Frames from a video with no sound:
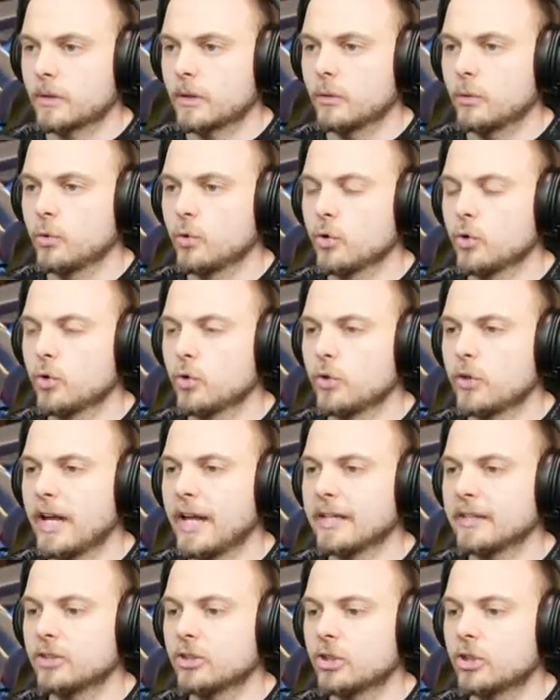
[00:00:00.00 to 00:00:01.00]
Ooh,
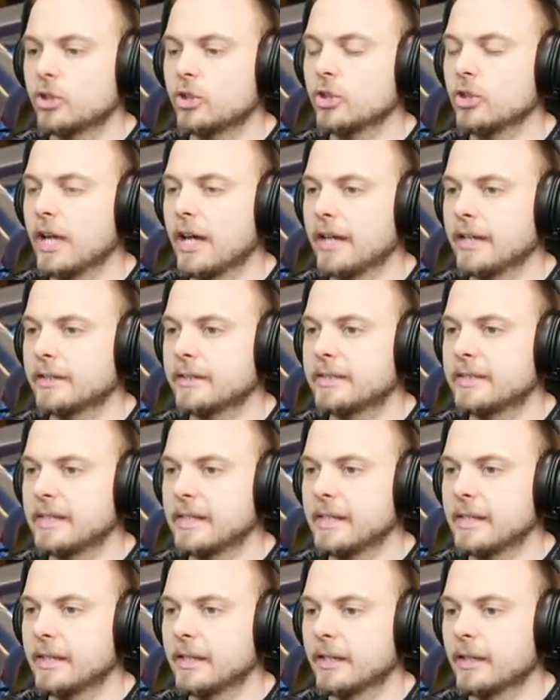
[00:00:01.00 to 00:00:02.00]
that's a good
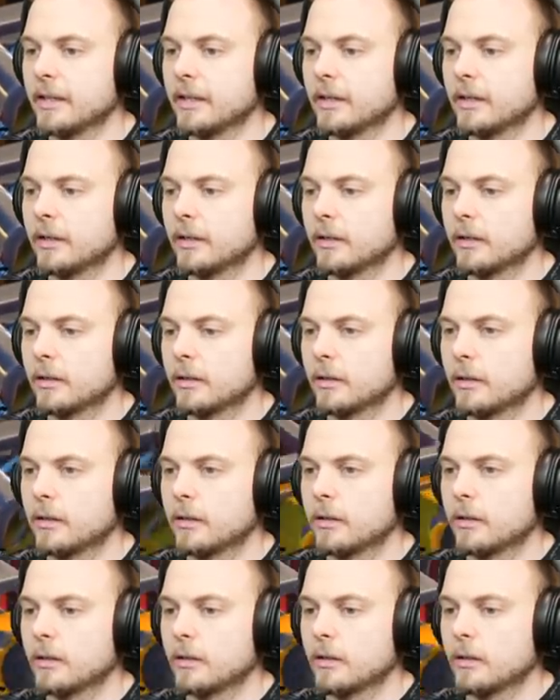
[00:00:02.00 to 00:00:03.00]
idea.
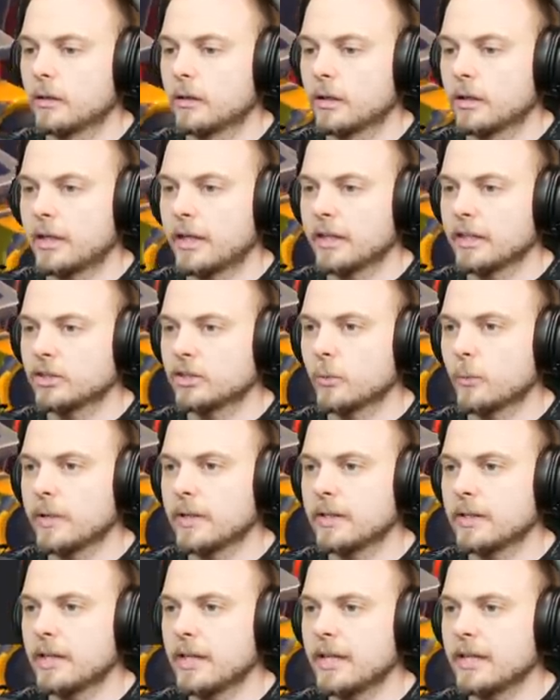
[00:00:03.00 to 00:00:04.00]
Okay, so we
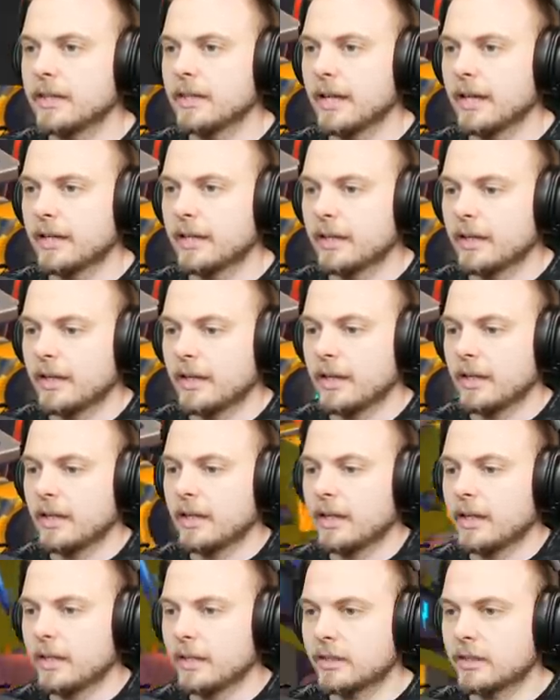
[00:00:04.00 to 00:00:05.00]
need like
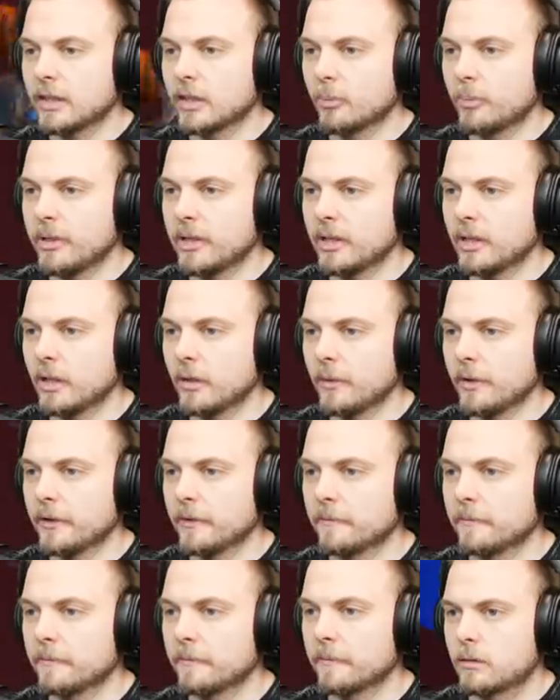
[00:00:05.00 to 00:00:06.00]
a, a thing up here, don't we?
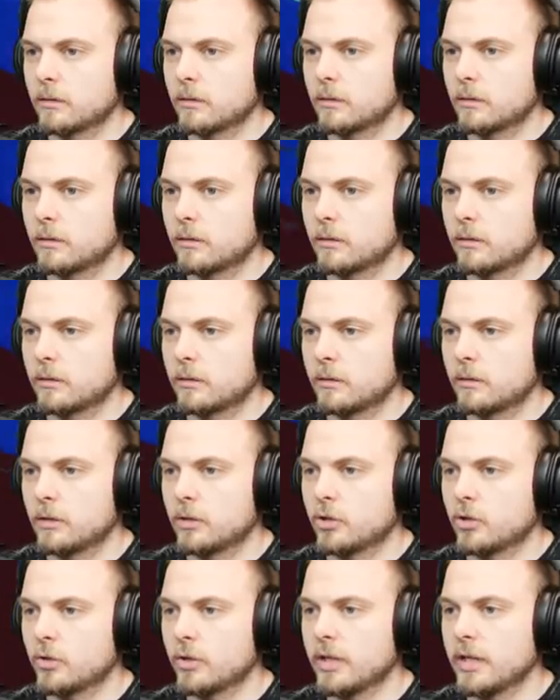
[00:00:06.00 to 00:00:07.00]
The
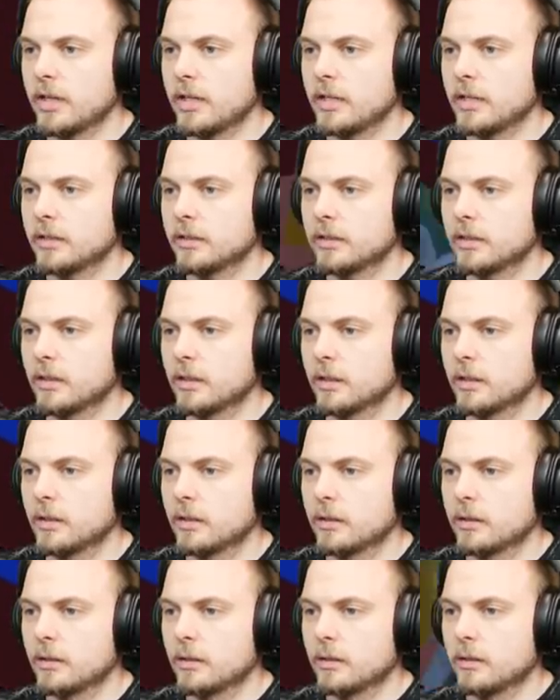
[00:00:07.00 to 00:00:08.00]
trees...
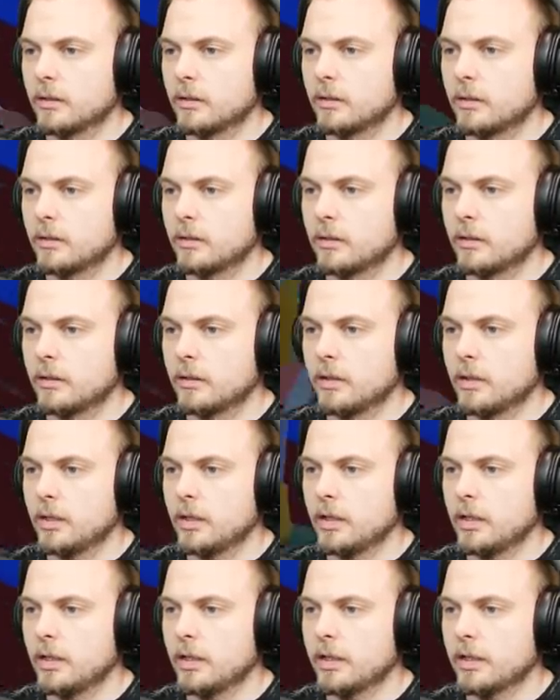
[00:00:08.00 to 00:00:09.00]

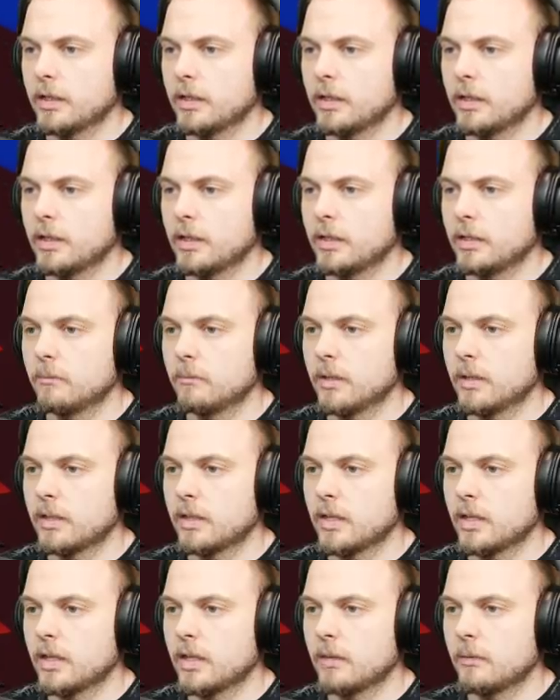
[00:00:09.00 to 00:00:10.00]
I like it in my
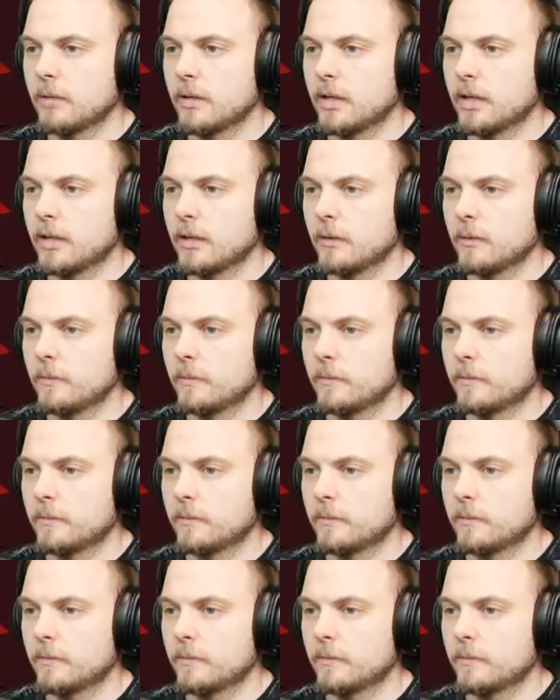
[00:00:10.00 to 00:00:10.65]
game out.